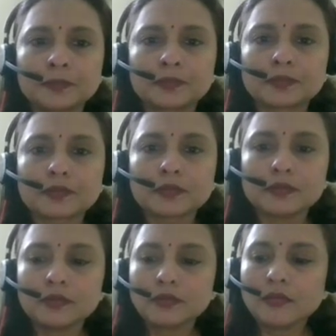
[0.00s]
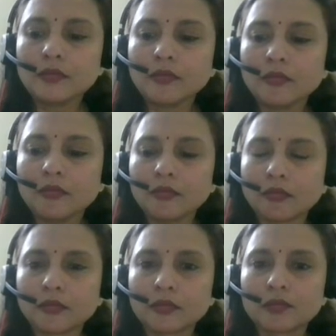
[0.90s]

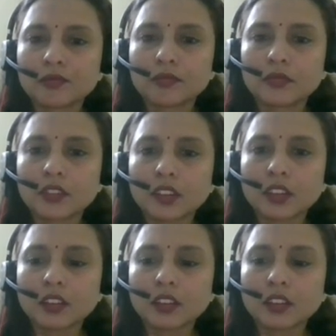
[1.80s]
Nothing is said.